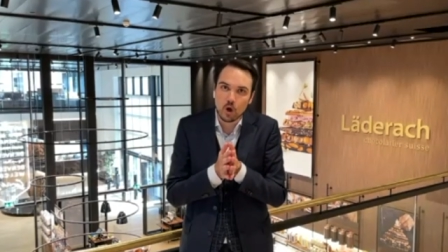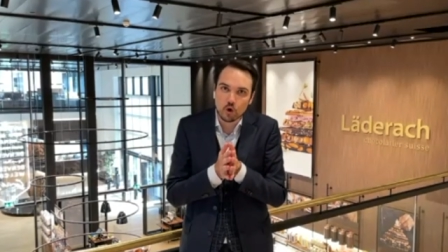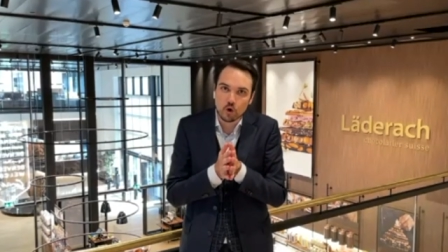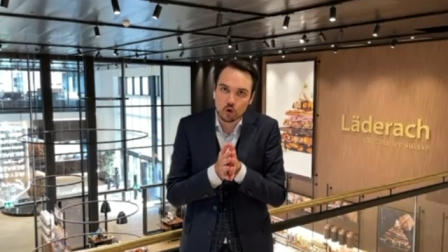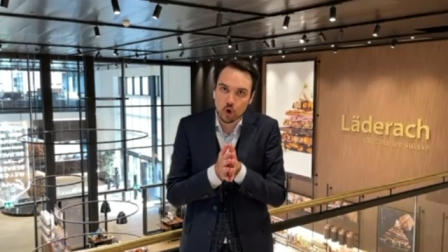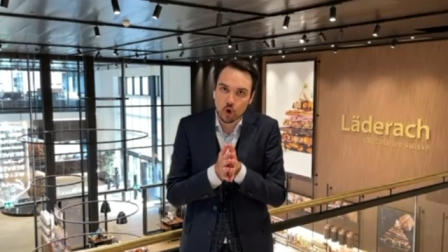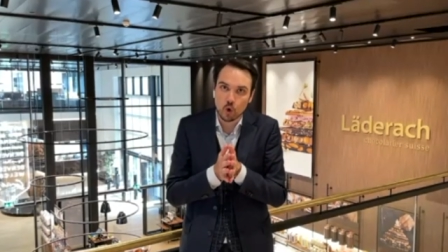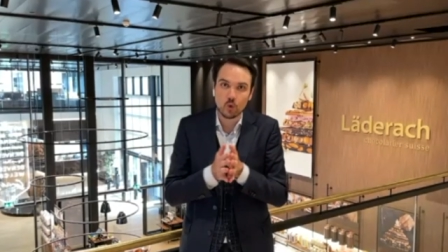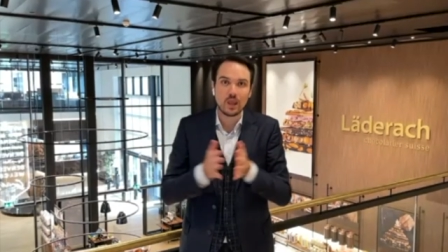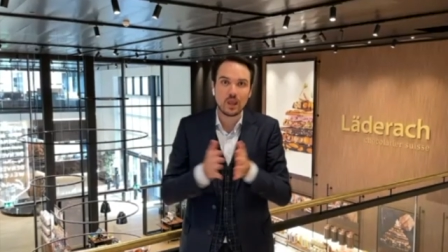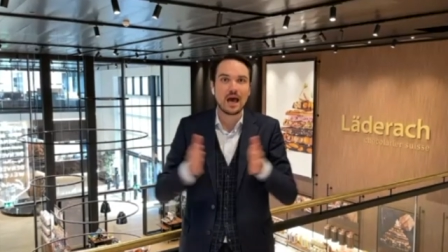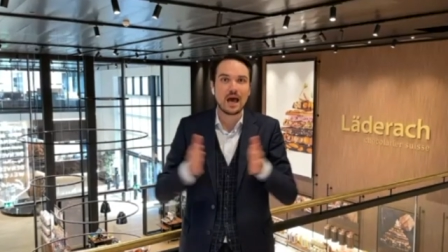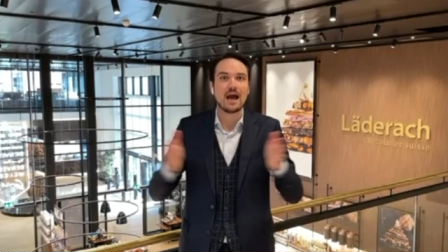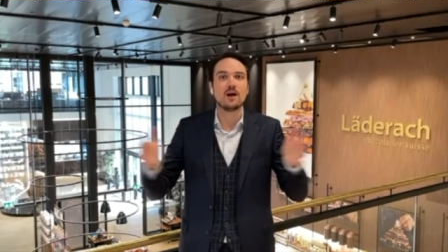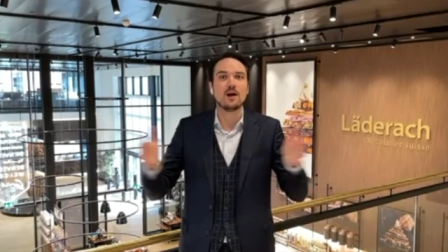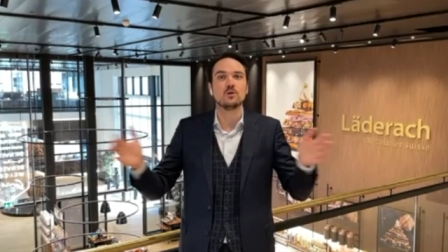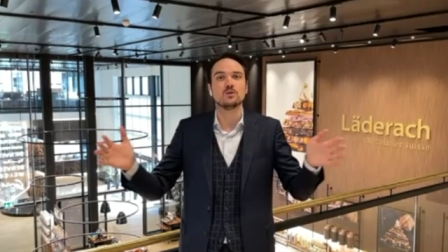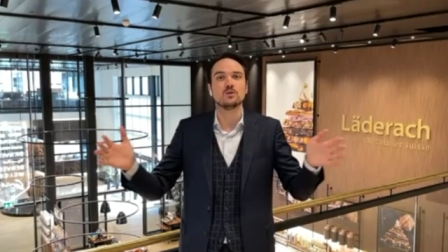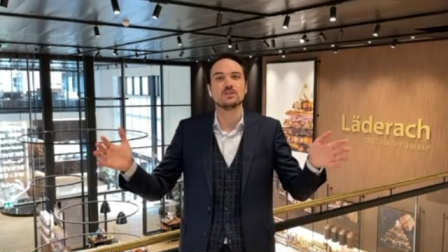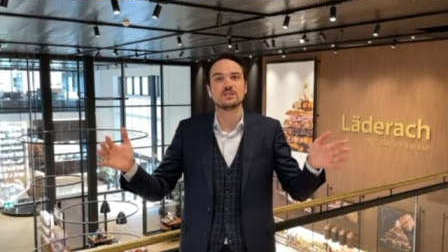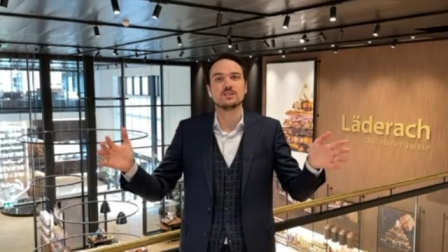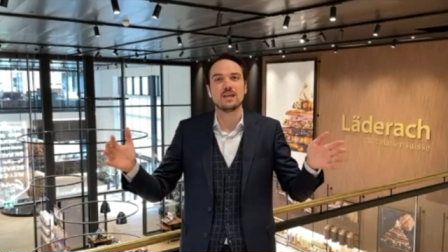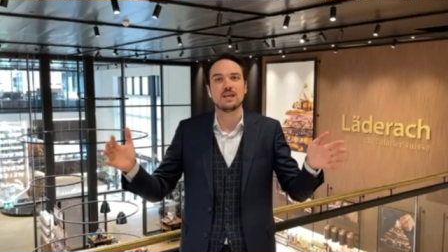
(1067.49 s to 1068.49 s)
roll
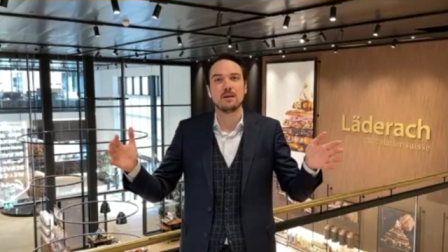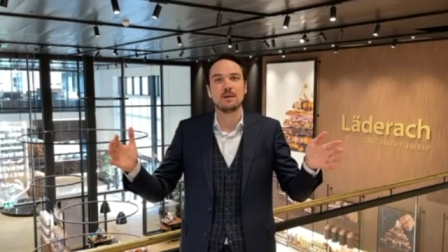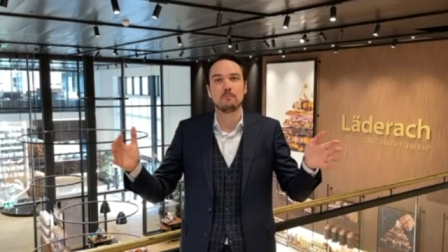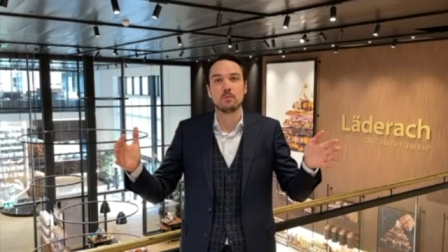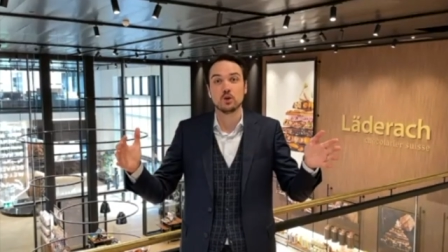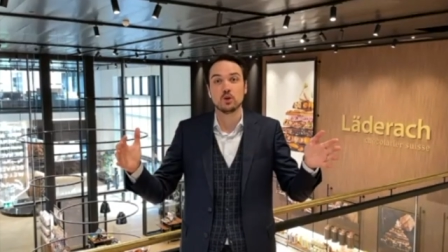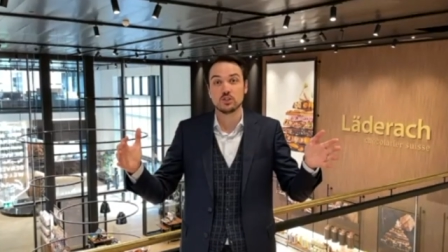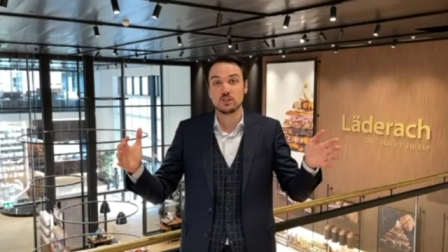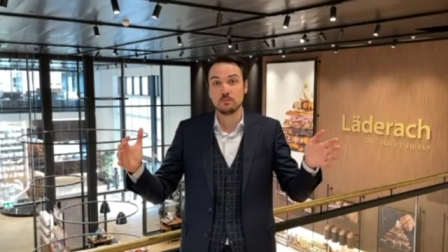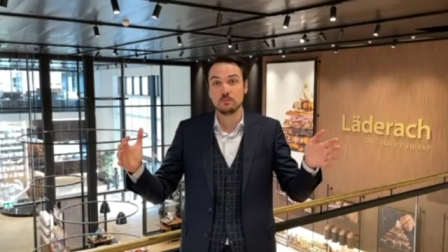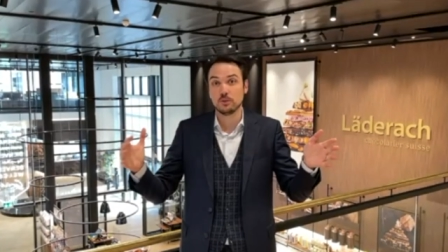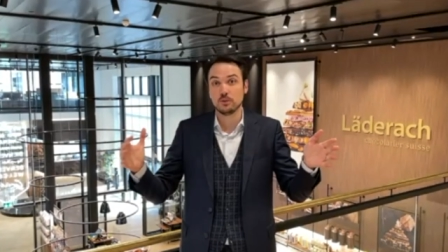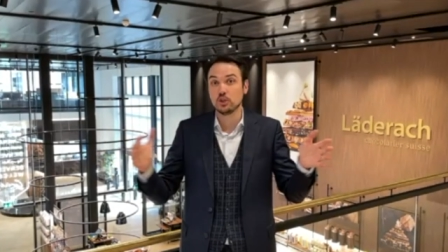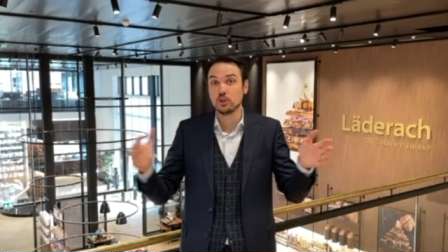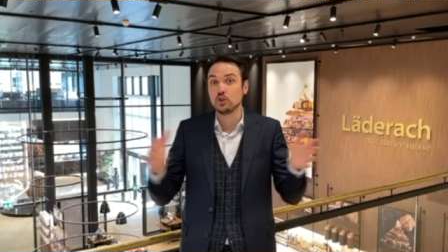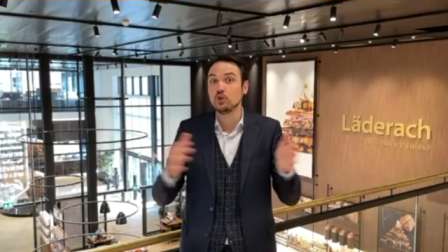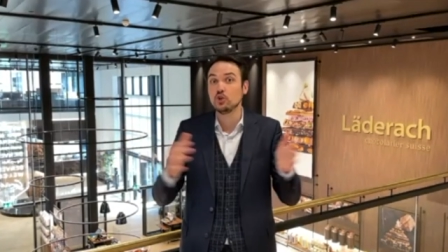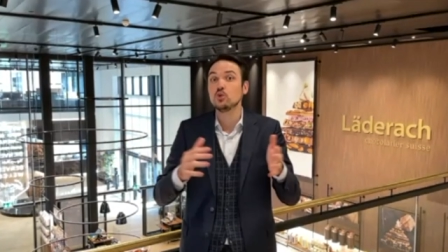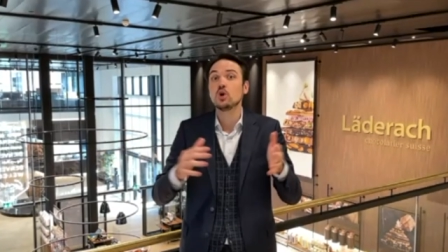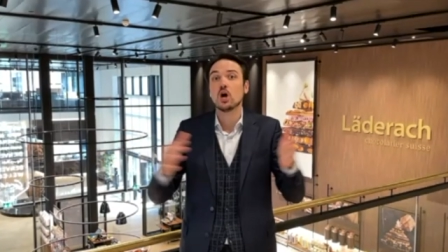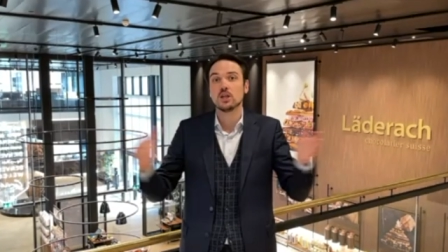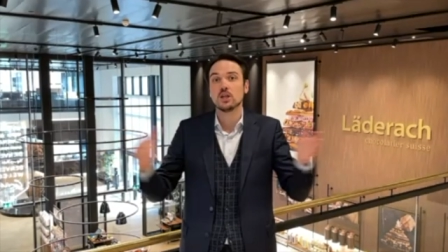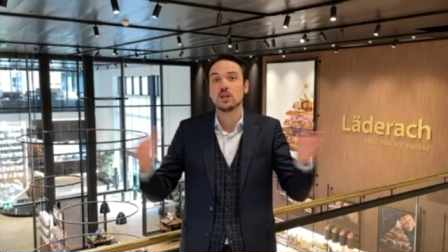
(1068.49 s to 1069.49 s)
out a possible
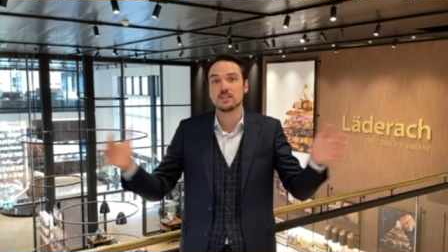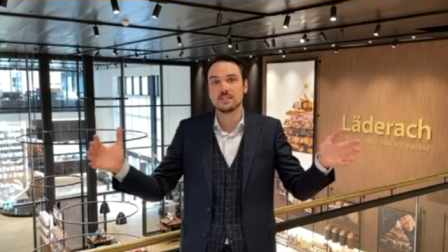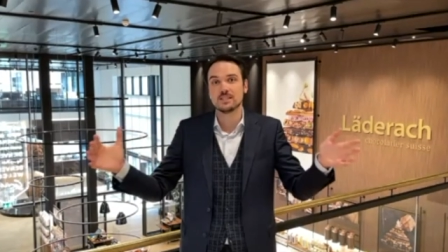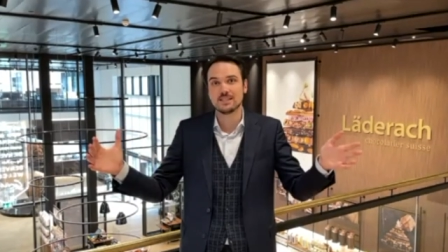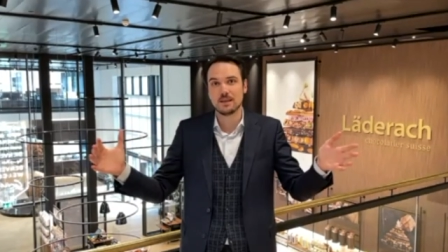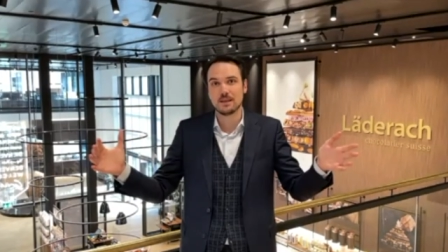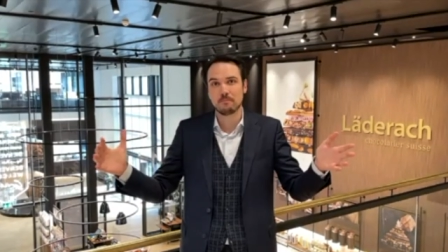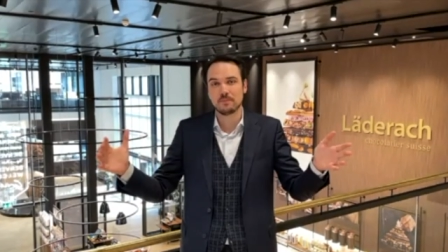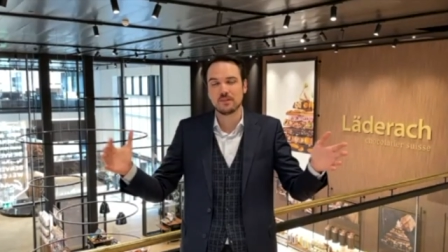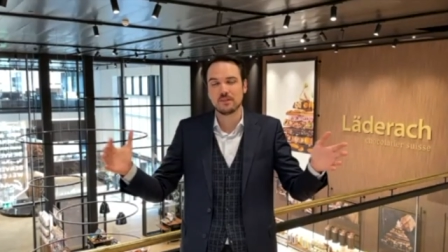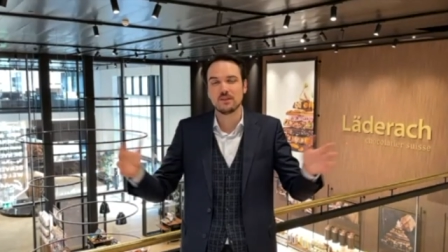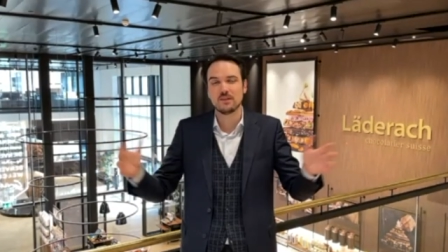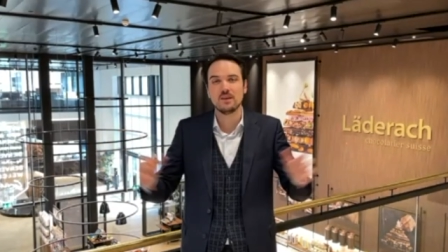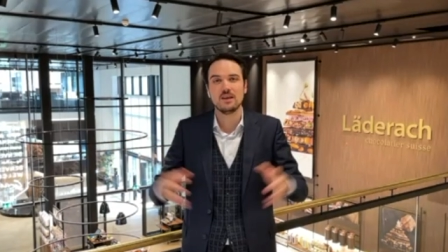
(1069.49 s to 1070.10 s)
new concept